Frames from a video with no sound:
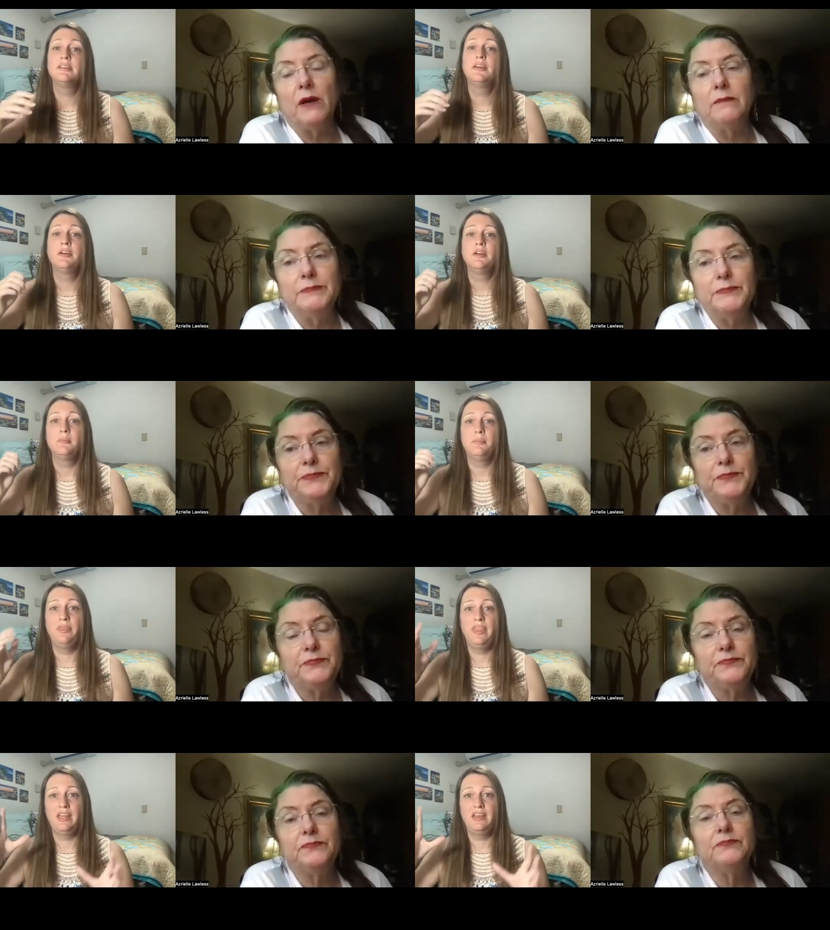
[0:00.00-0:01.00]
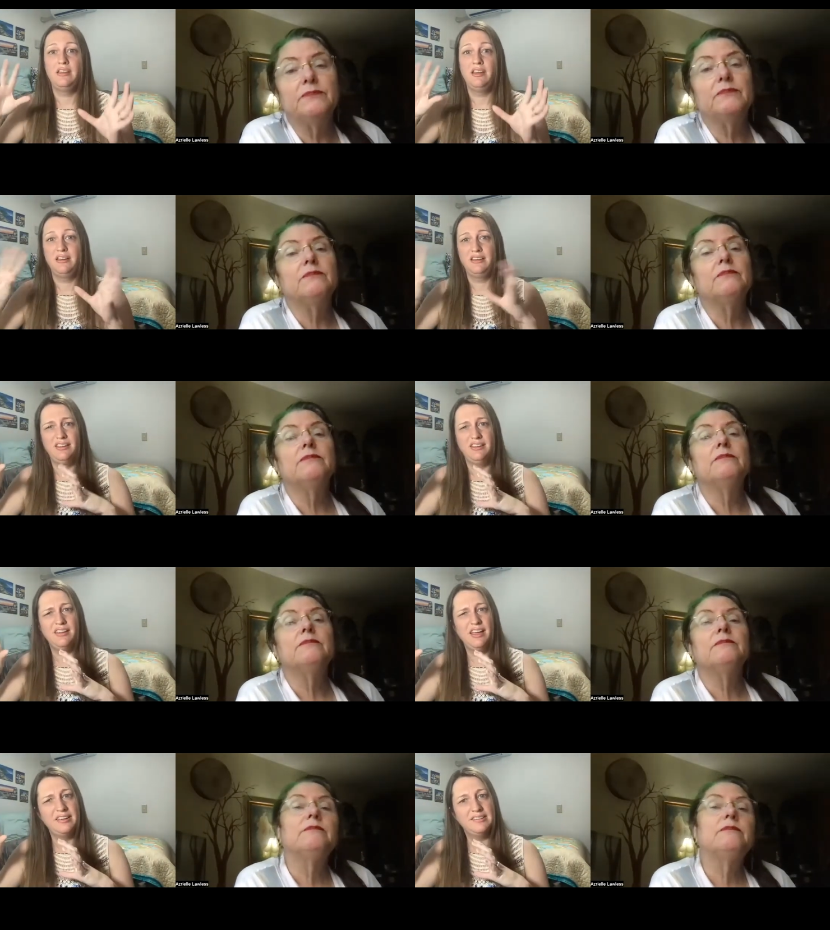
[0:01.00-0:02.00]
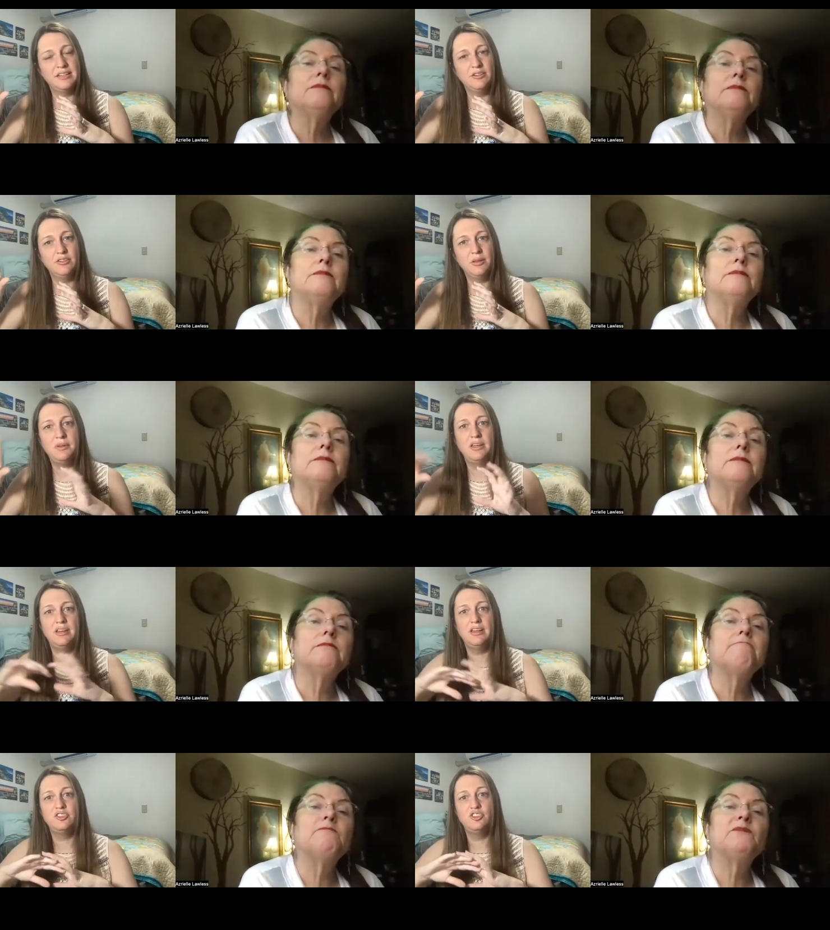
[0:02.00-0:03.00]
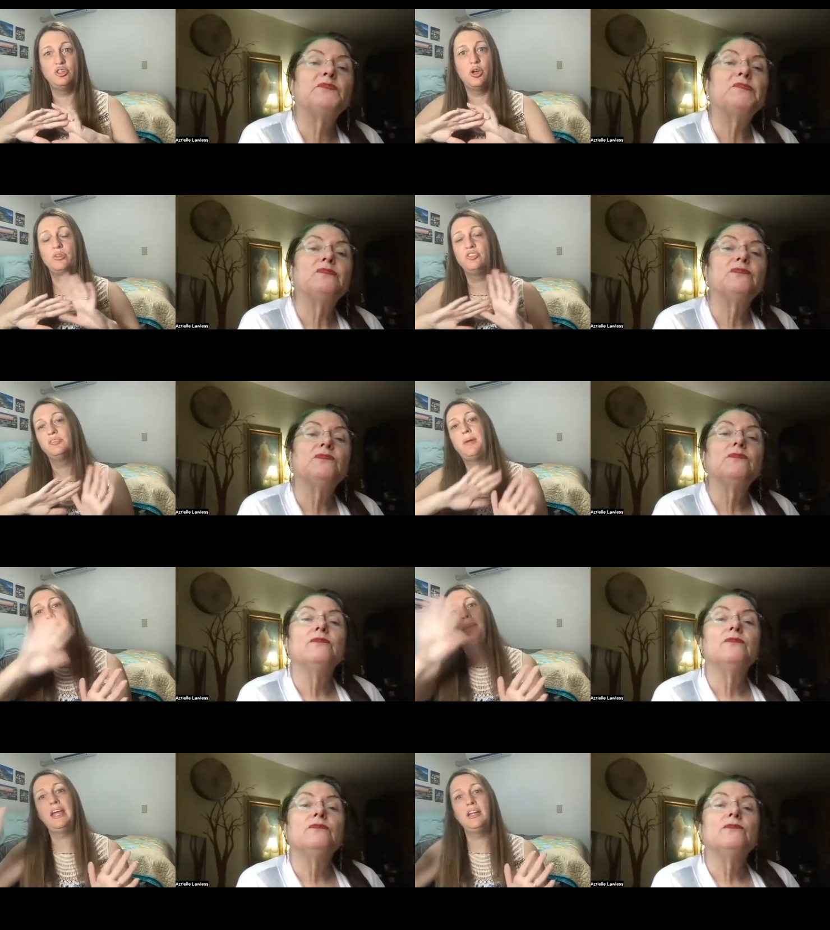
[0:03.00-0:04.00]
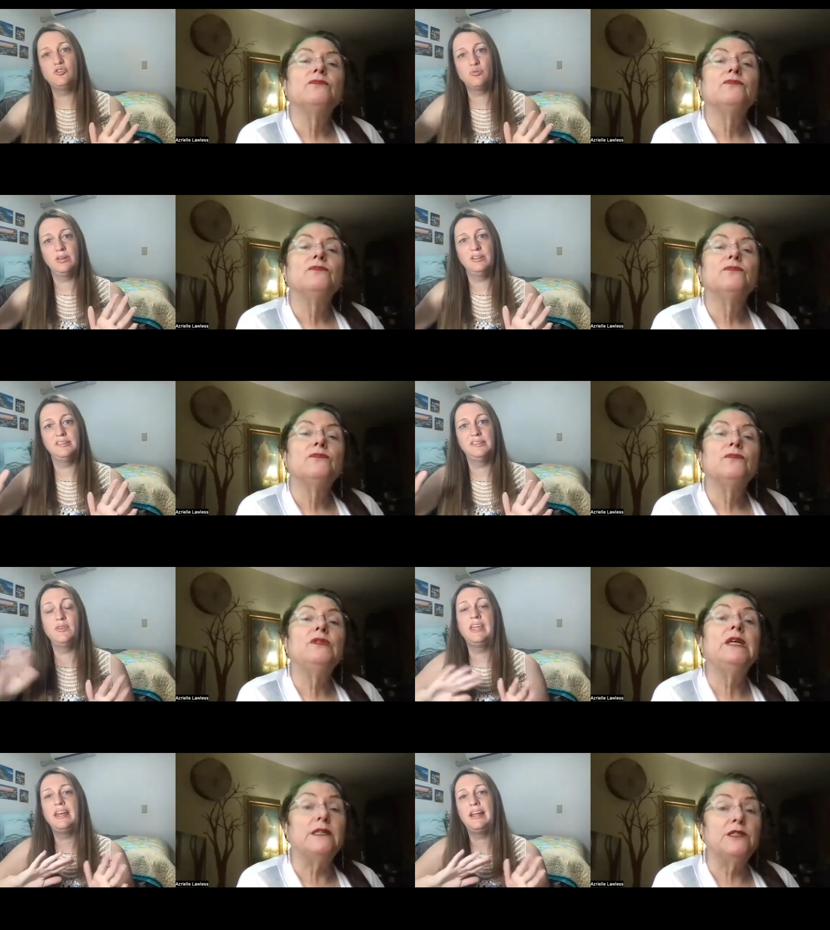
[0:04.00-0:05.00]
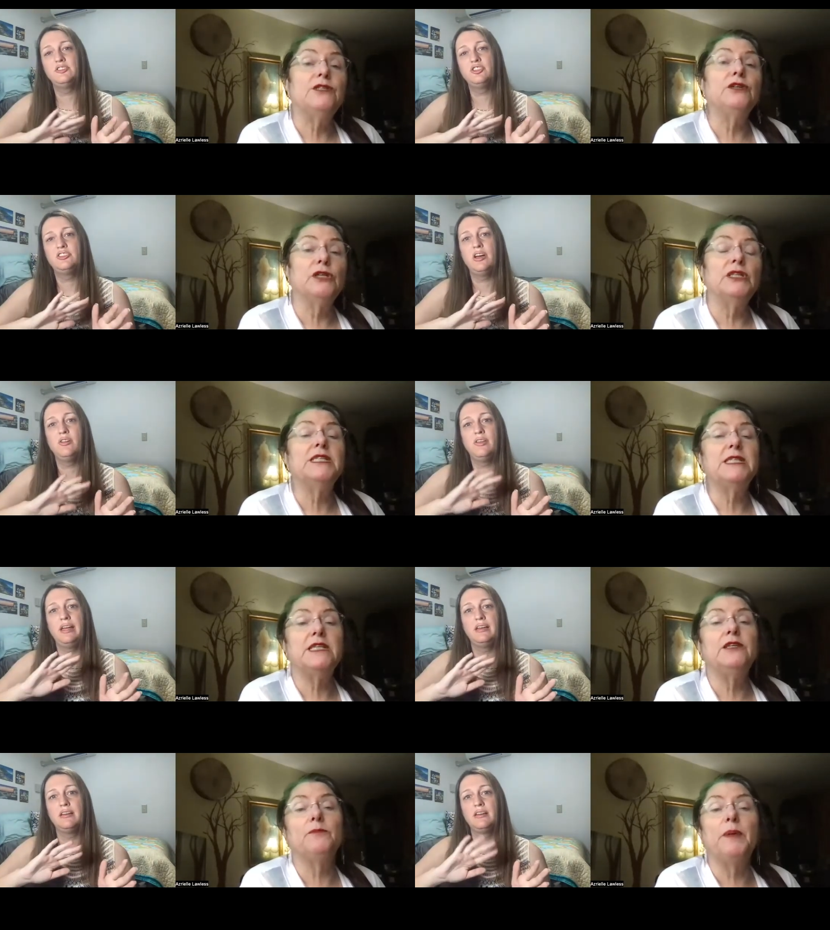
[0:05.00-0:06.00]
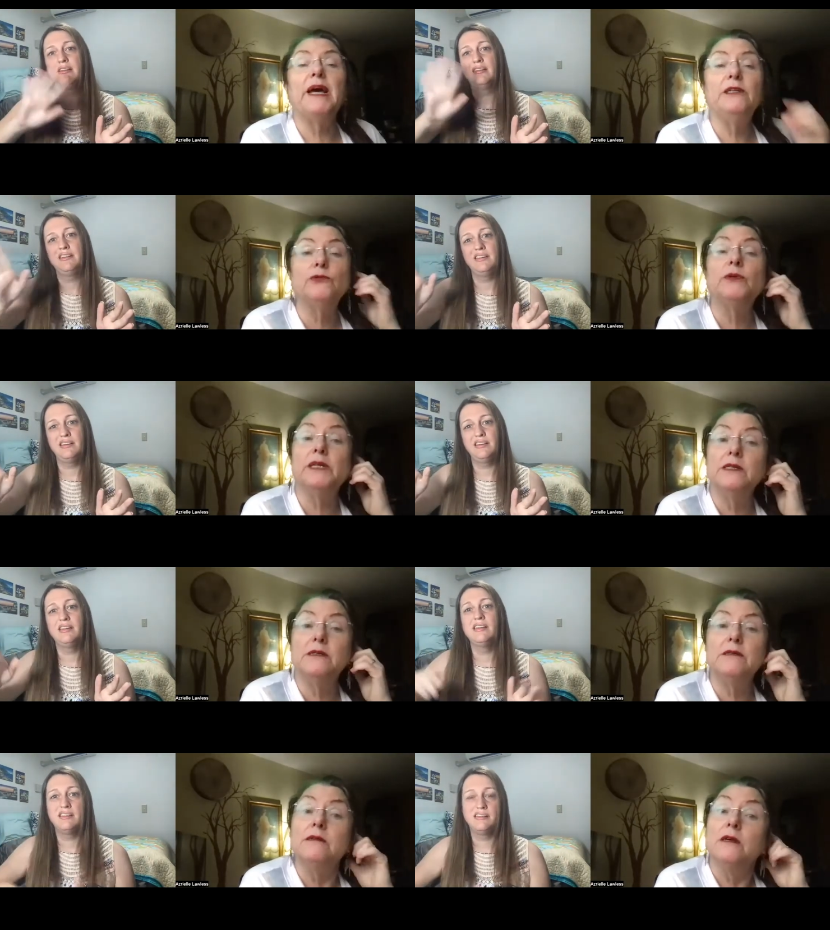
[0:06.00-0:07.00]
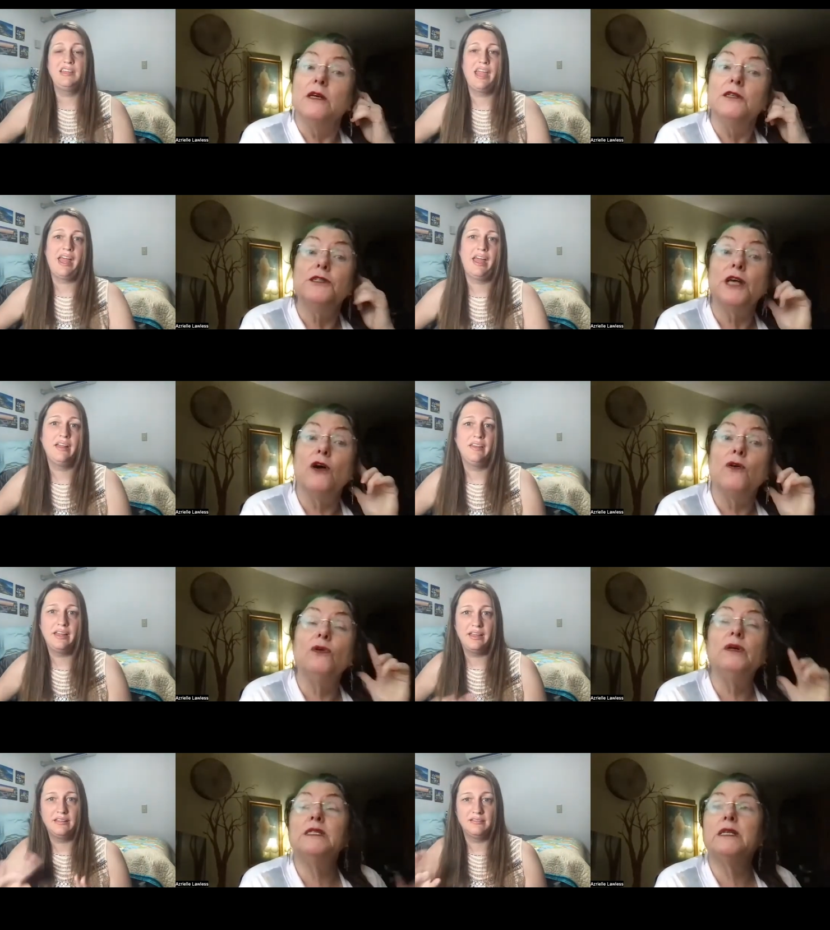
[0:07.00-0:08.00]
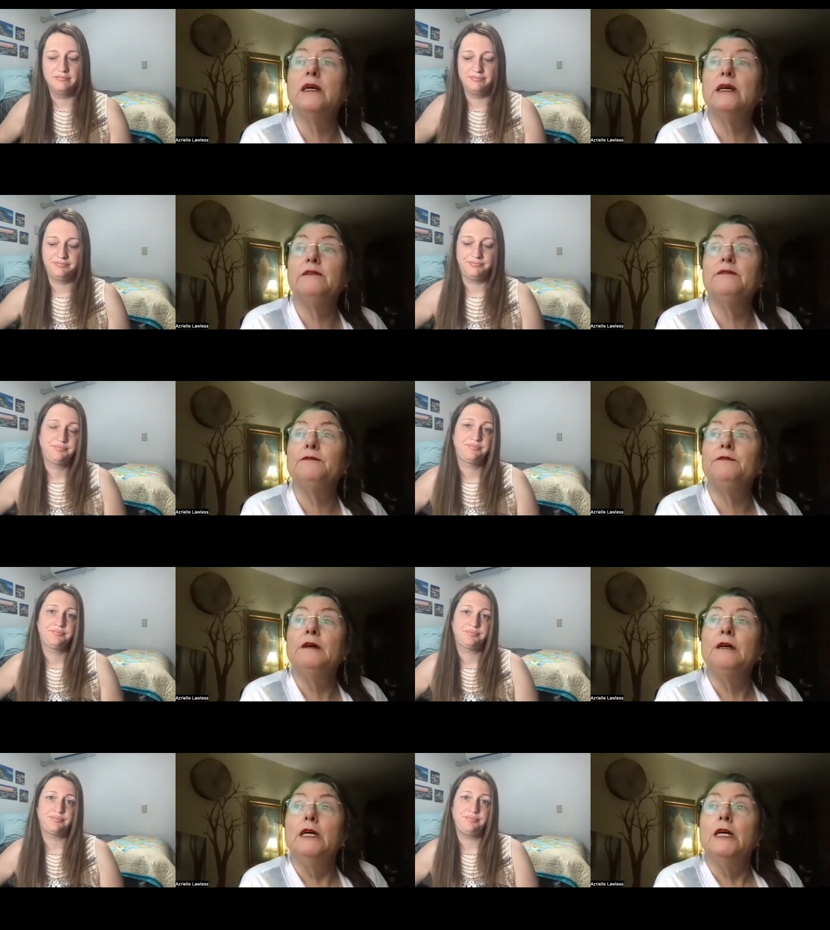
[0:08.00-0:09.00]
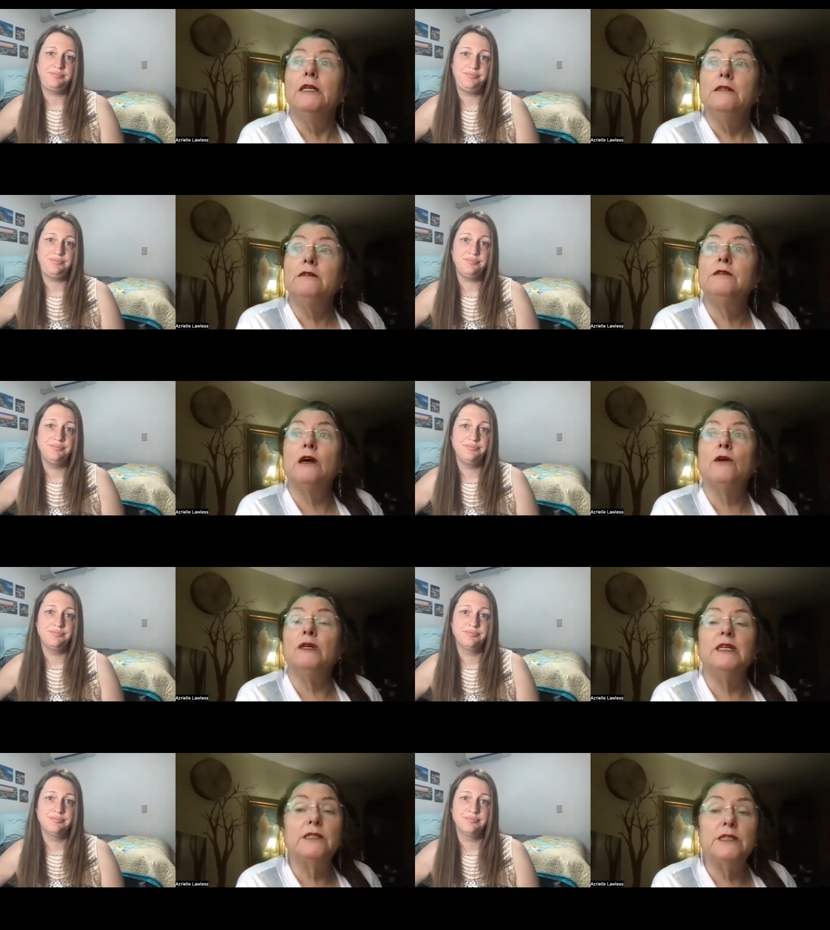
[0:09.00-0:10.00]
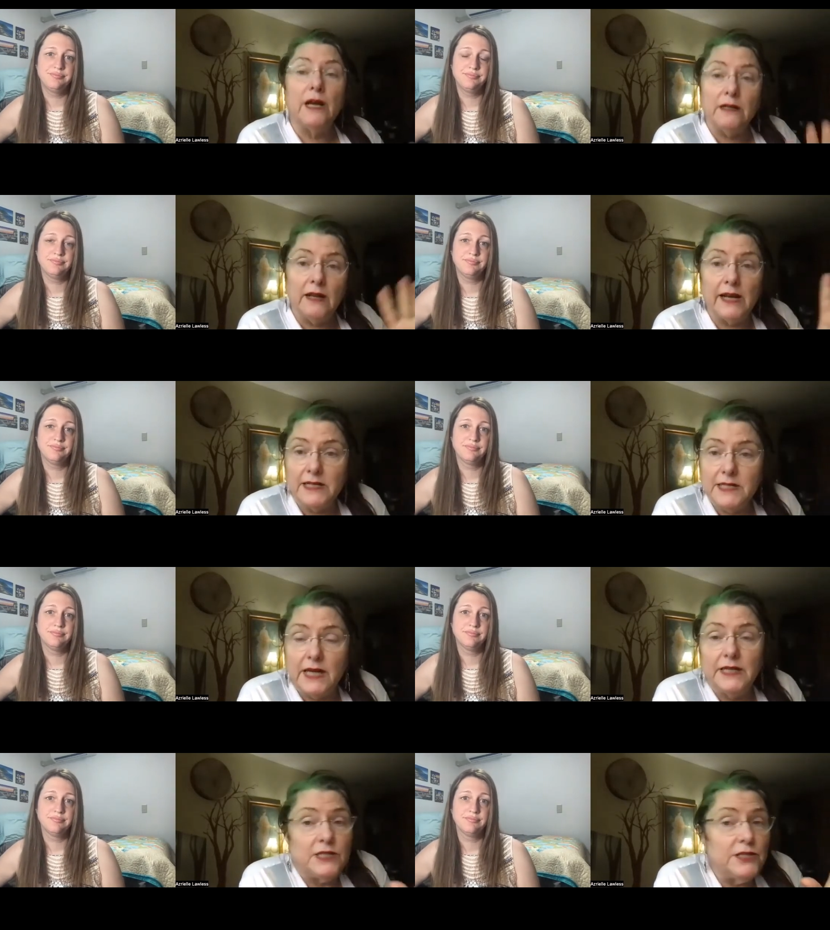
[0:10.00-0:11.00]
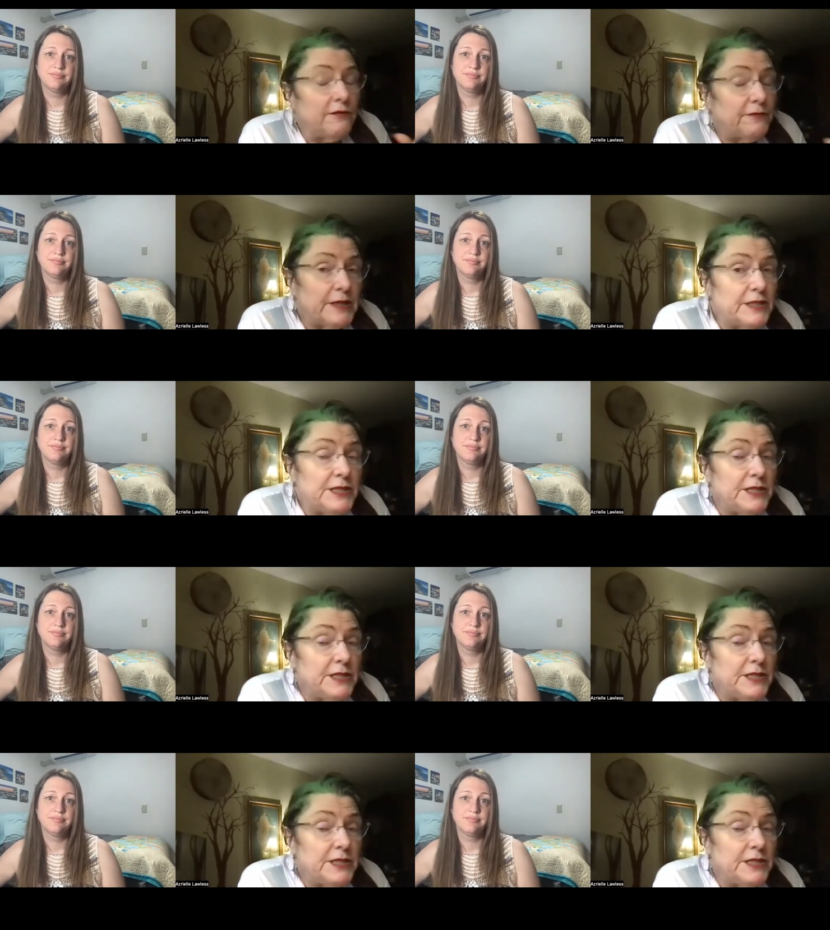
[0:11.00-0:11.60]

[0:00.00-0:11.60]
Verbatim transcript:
Speaker 1: Yeah. Then in I guess Kindle Unlimited is going just by page reads, so they can't actually go like
Speaker 2: your page reads. Yeah. So like, if so, it's uh, like I say, it's no friend to